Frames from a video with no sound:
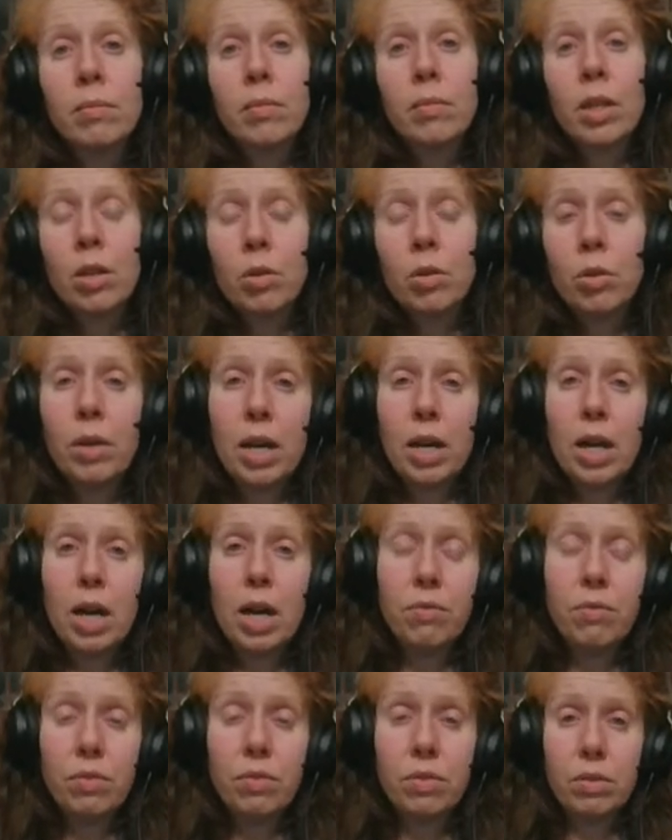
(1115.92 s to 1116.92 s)
who
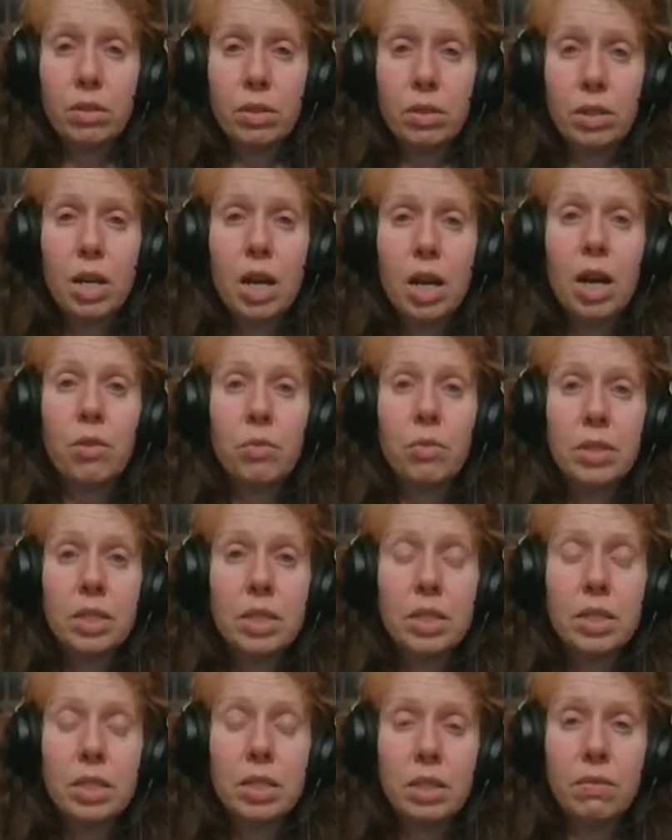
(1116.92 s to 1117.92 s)
have not
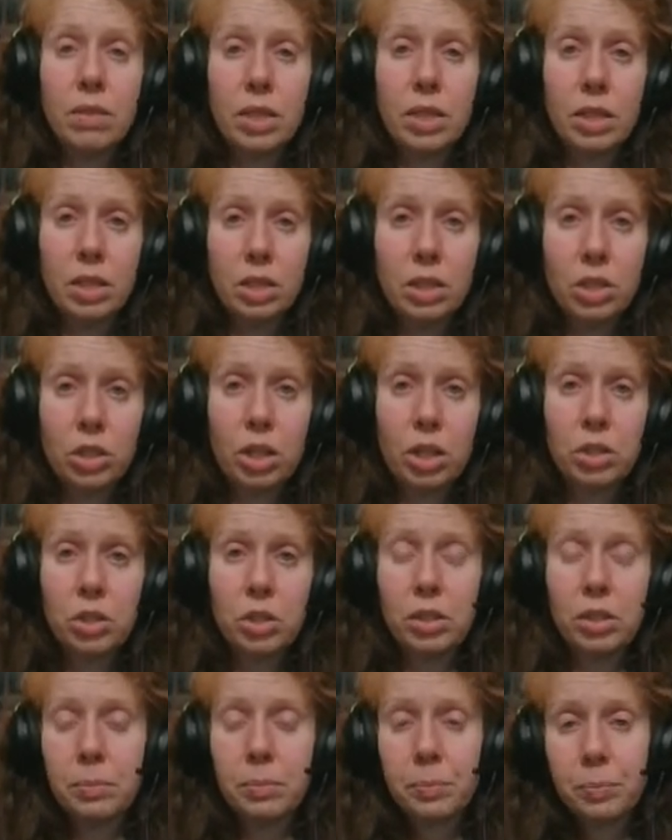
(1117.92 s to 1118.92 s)
received the injection.